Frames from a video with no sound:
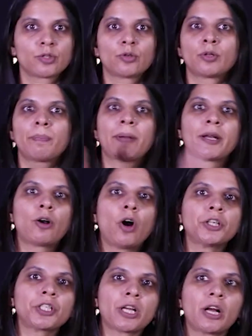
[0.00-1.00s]
So the
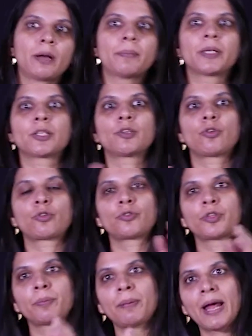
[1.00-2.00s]
pedagogy arm doesn't talk to
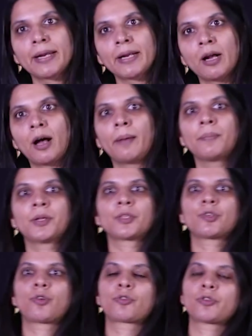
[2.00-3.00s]
the planning arm,
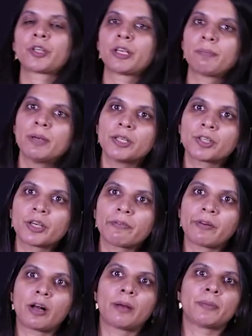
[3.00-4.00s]
doesn't talk to the administrative
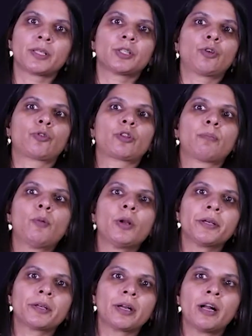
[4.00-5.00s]
arm, doesn't talk to the
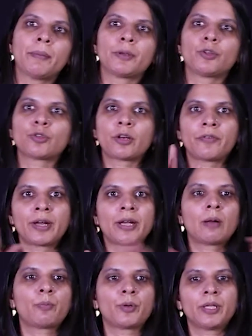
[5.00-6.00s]
monitoring arm, and you sort of end
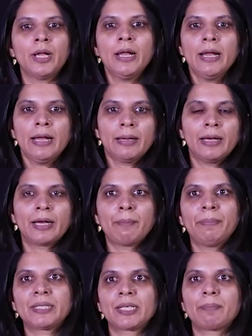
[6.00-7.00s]
up with little
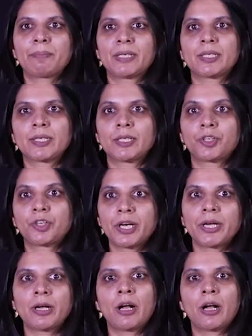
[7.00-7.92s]
bits and pieces, the training